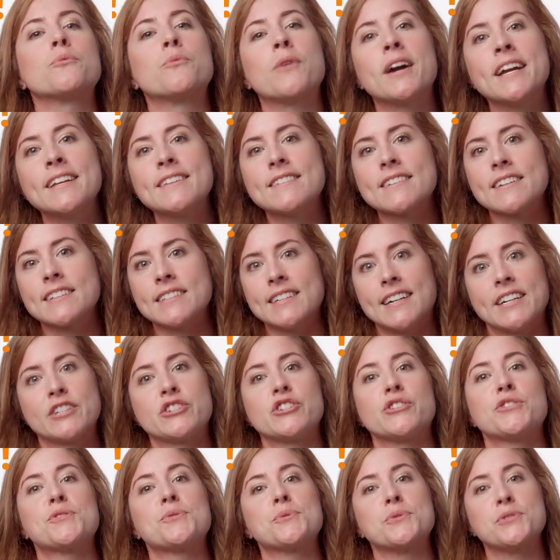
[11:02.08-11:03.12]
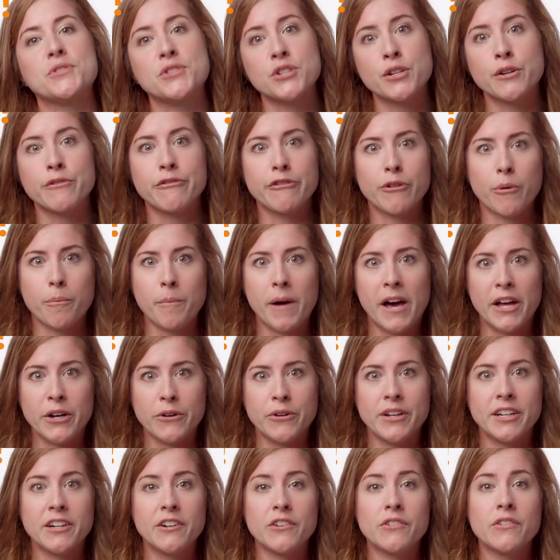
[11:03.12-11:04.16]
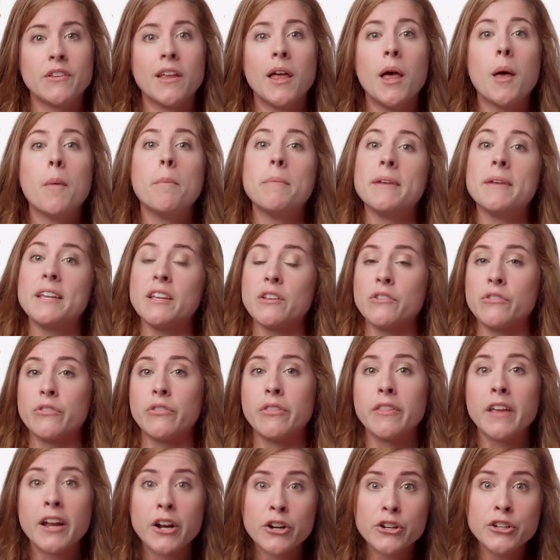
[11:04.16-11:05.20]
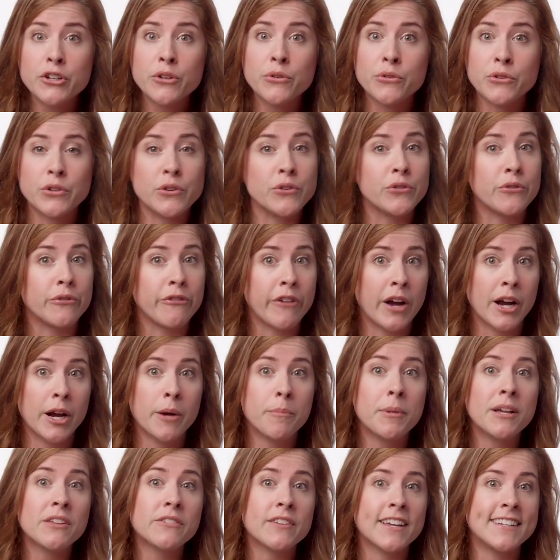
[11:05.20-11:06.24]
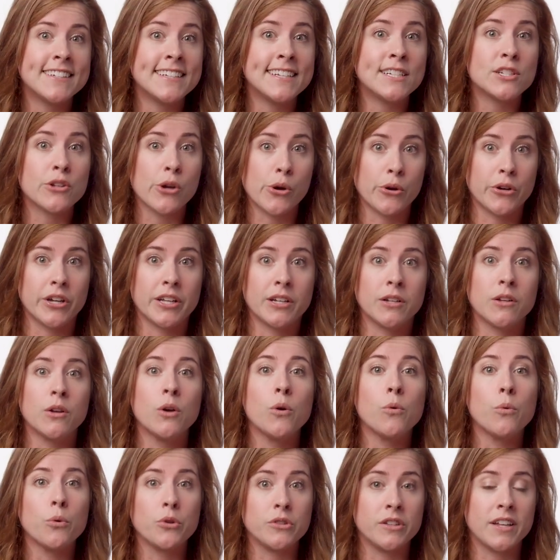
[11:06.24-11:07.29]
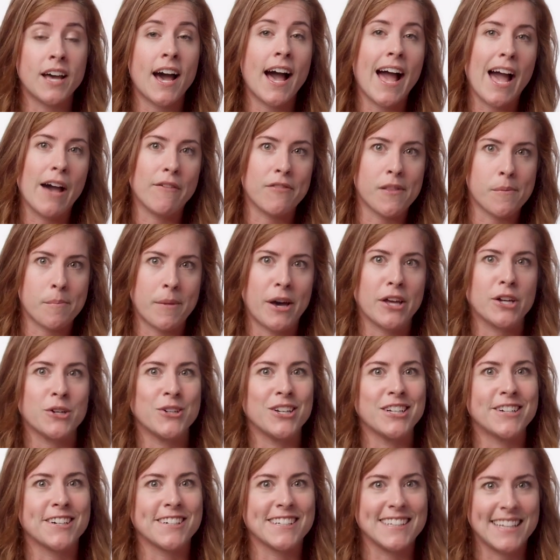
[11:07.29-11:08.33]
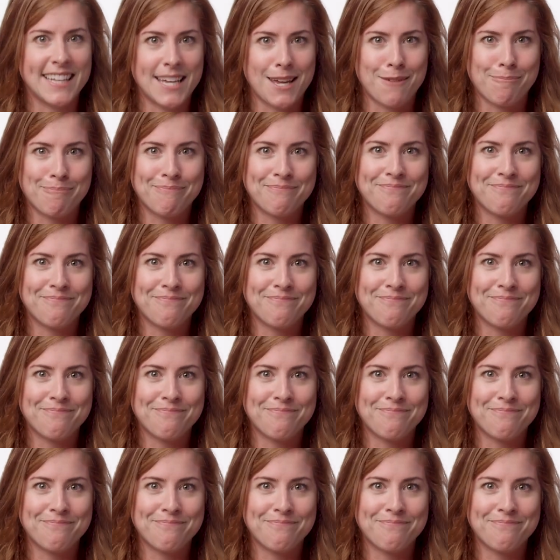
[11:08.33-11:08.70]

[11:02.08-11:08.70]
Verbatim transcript: write to collections reserved for moderators because their user's Firebase ID token will not have a moderator claim.